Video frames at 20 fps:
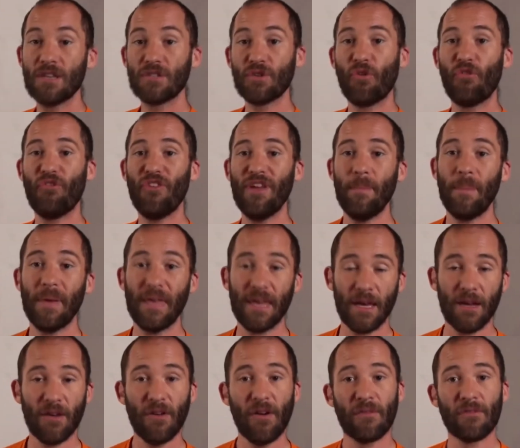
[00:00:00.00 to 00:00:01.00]
So
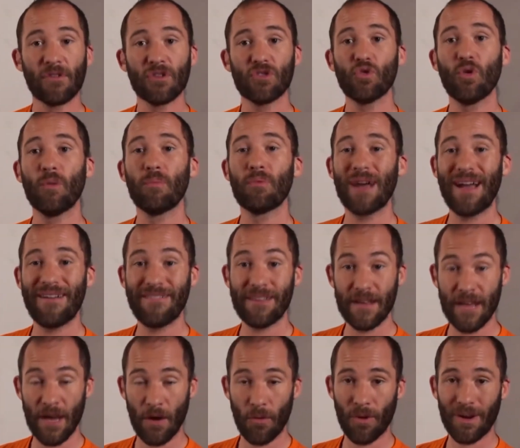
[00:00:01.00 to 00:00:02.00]
VPN, virtual
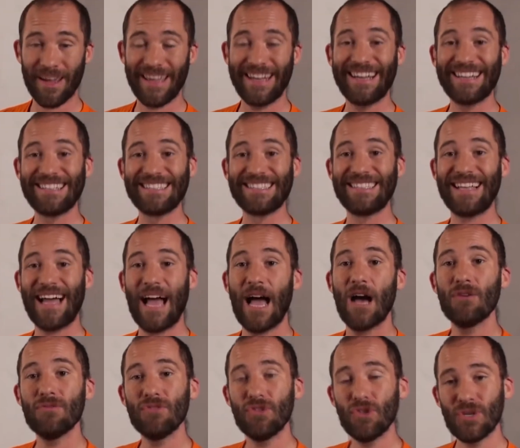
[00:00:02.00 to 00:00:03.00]
private networking,
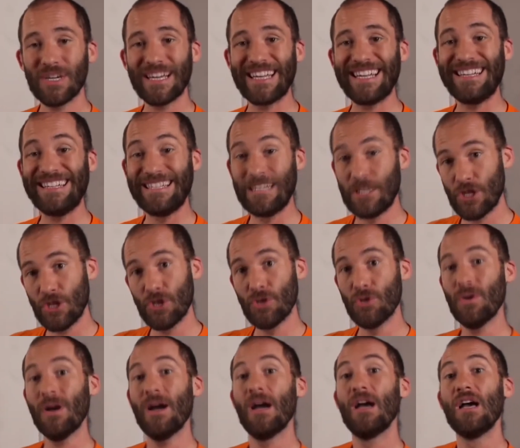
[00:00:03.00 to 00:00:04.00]
allows you
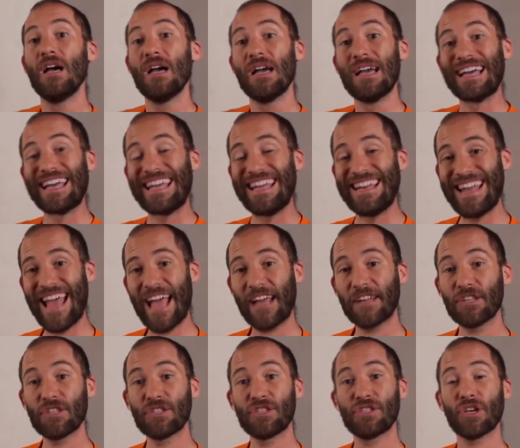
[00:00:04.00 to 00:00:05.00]
to
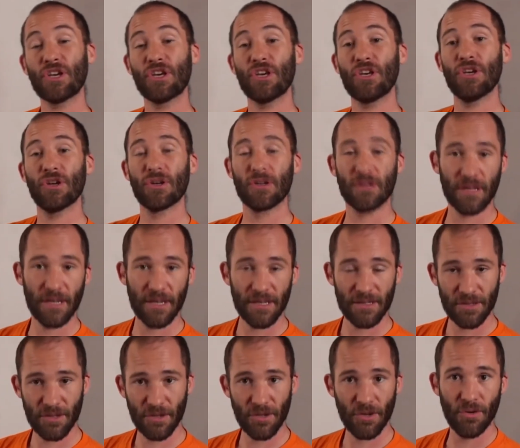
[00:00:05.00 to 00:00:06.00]
connect
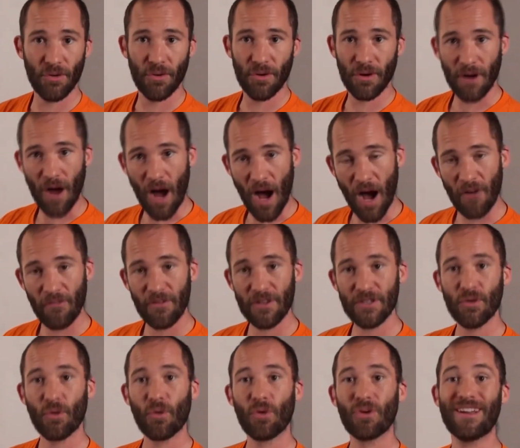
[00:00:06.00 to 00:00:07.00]
securely to your
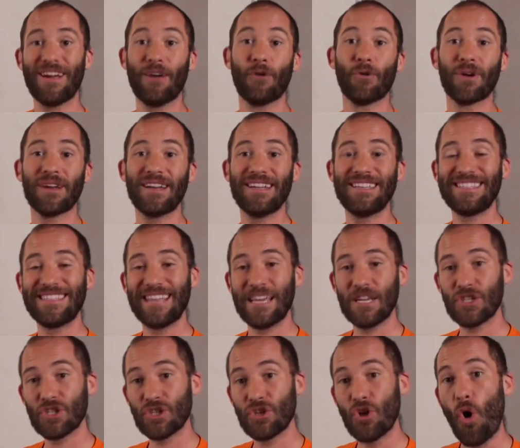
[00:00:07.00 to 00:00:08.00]
office or
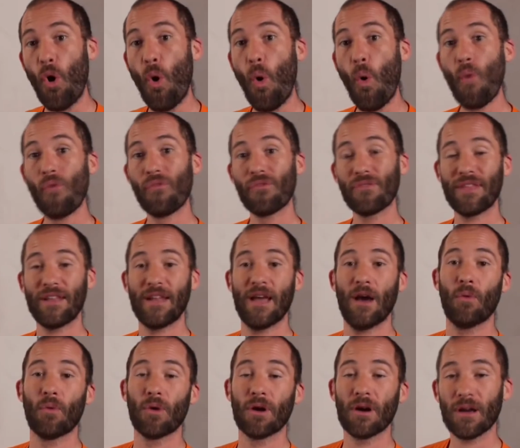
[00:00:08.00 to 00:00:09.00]
organization over the
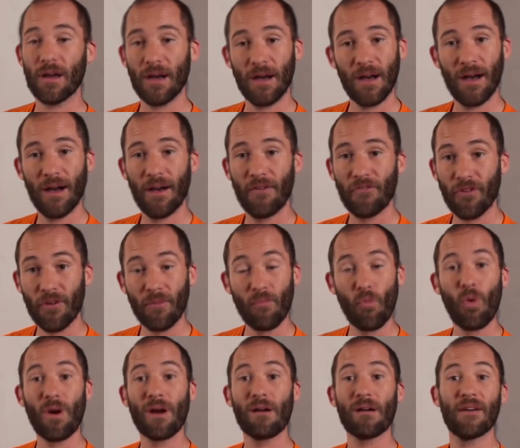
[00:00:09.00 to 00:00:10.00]
network
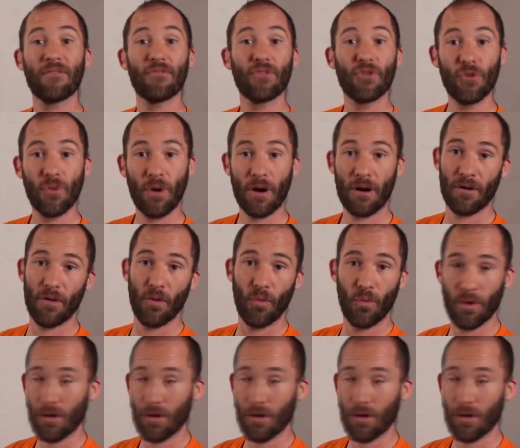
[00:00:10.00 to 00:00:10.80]
from wherever you are in the